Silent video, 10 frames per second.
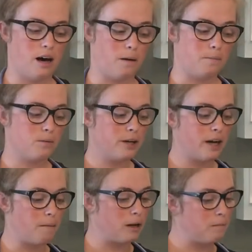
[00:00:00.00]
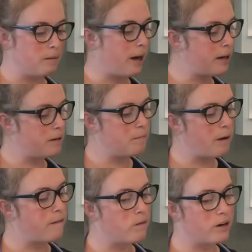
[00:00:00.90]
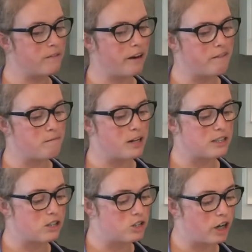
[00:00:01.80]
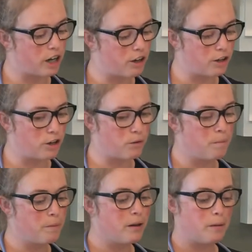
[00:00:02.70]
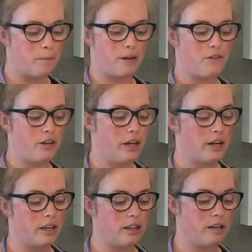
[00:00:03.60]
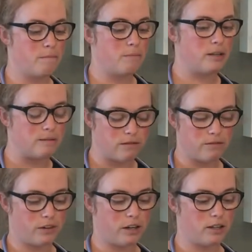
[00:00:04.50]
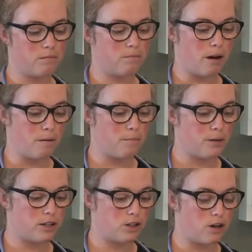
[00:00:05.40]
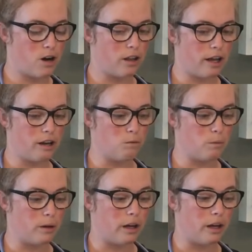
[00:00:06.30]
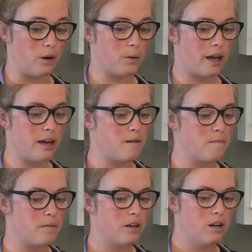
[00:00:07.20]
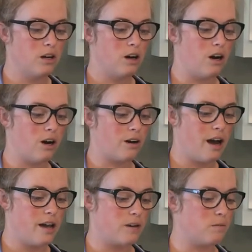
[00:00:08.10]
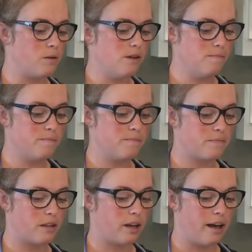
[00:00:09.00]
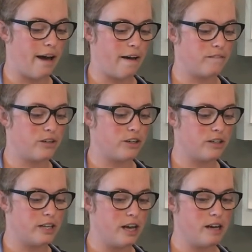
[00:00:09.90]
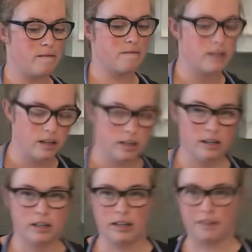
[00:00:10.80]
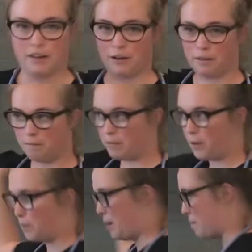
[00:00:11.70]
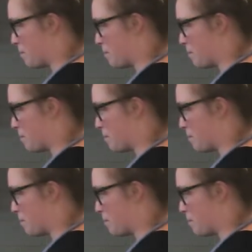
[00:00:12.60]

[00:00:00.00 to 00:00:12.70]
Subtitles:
Maria, I'm gonna be back in about 45 minutes to check on you. But if you need anything, please feel free to press your call light and we'll be in, okay? All right, well, have a good day. And then I'll open up.